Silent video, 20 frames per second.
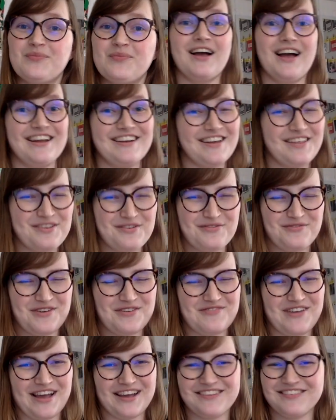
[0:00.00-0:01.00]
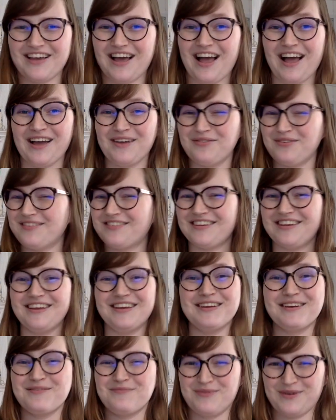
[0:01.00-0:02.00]
Another fun fact, I was in
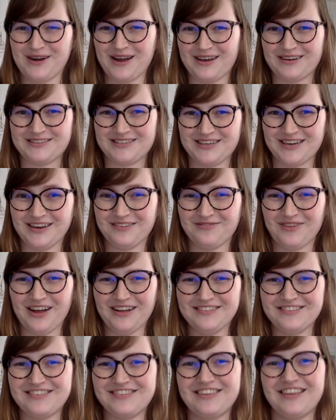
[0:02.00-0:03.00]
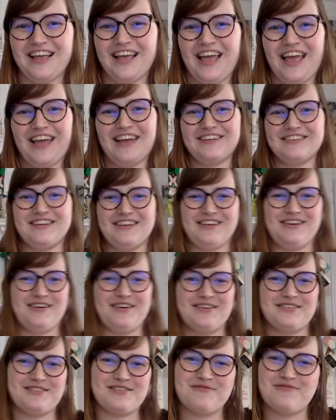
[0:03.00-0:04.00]
a production once, and here
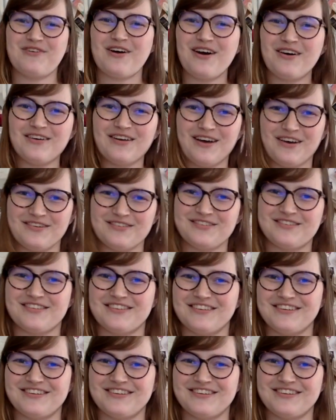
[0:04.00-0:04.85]
are some photos.